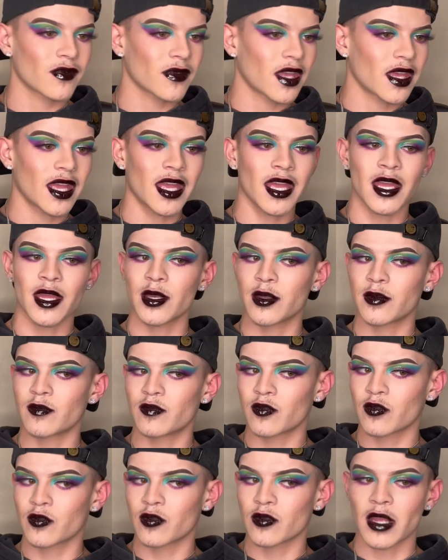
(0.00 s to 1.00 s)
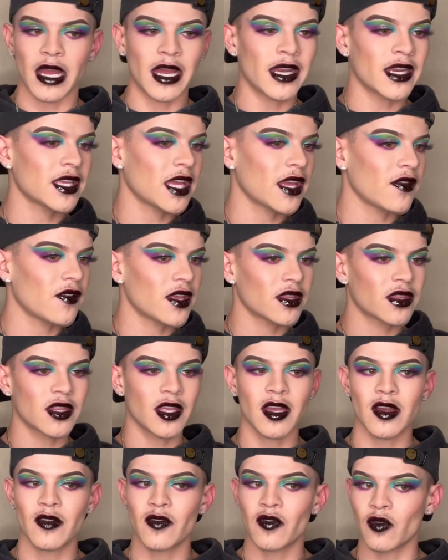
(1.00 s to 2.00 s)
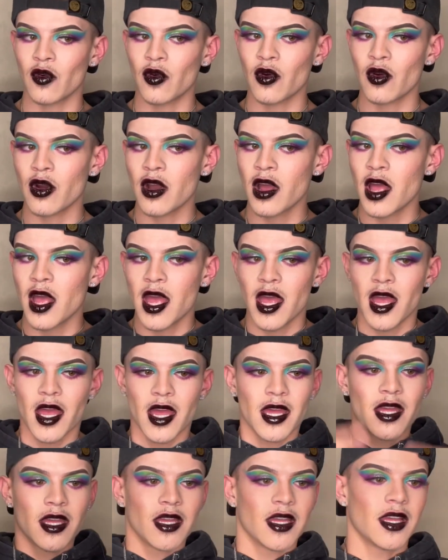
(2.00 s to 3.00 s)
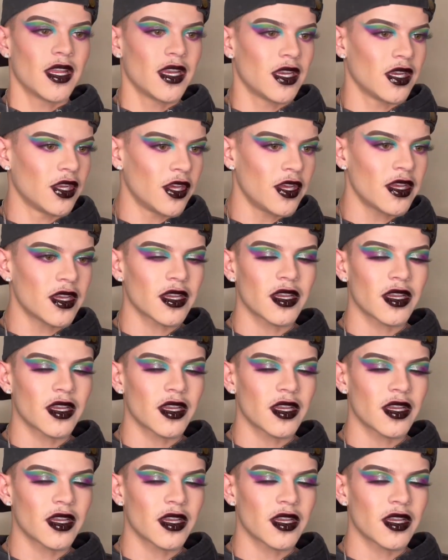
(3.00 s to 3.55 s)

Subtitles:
it kind of gave it the full look.